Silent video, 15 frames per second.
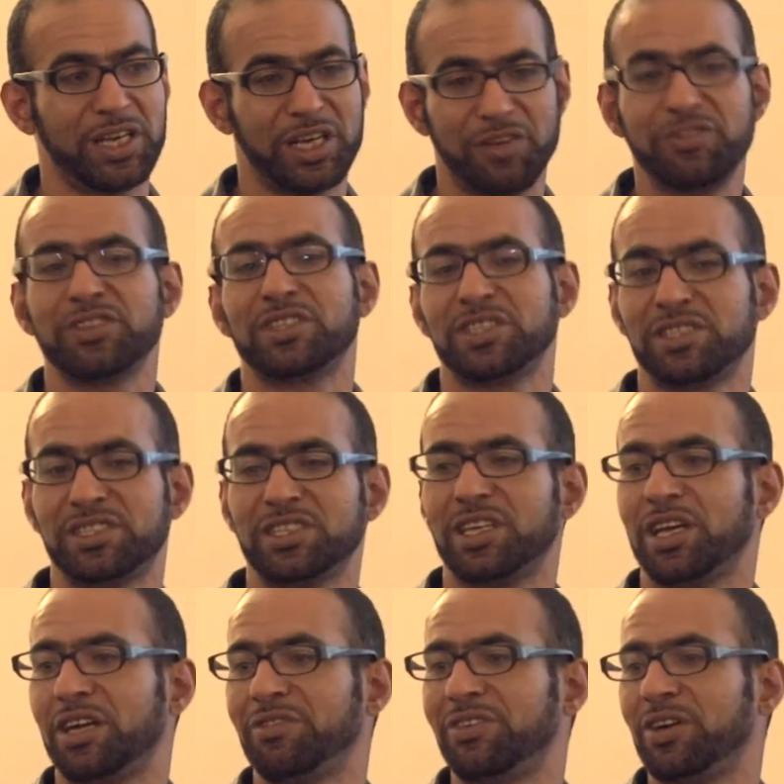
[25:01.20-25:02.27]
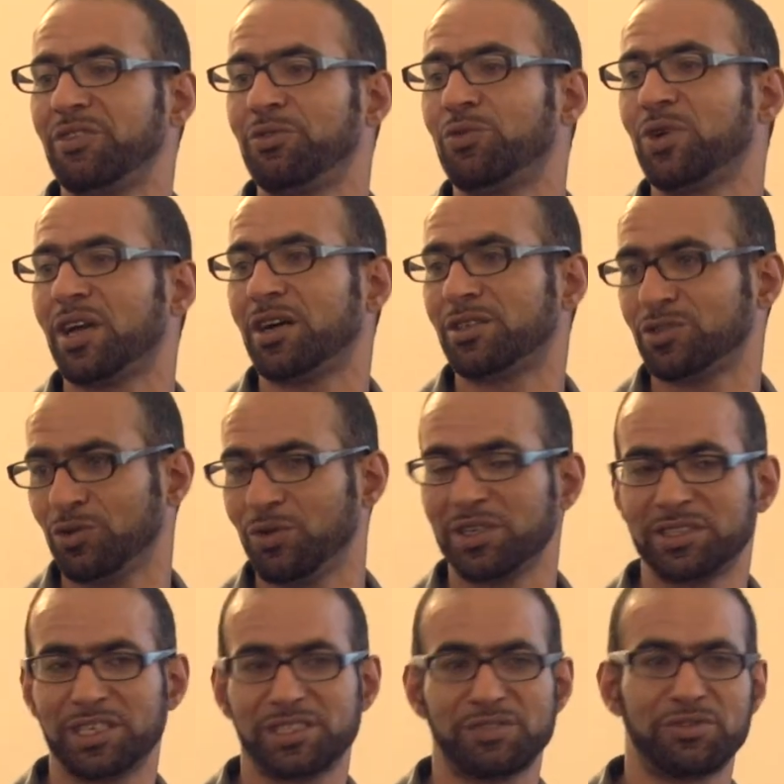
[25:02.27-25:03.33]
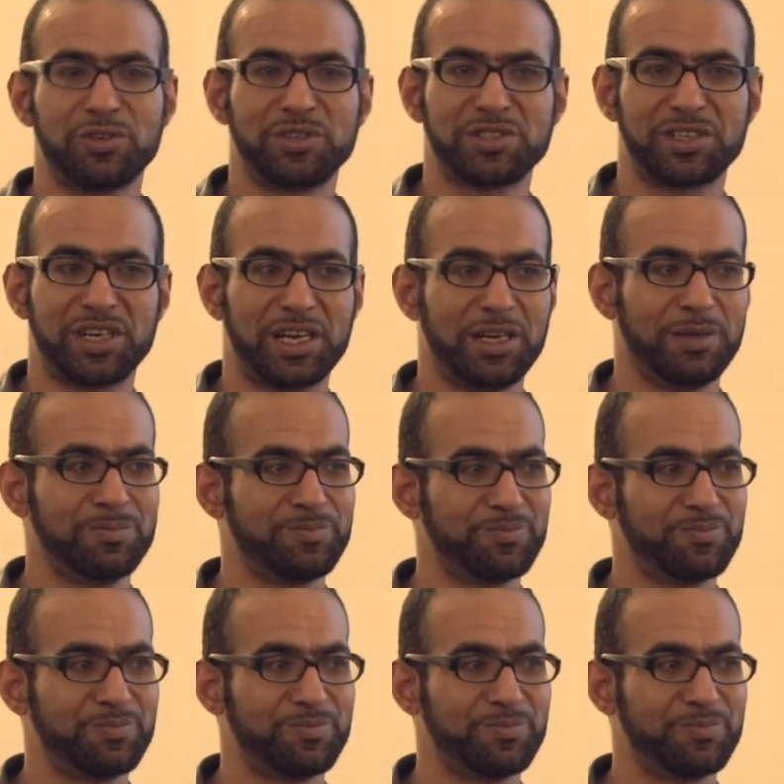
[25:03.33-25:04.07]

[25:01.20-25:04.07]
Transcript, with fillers: if, it is, if, if we are doing this for Israel?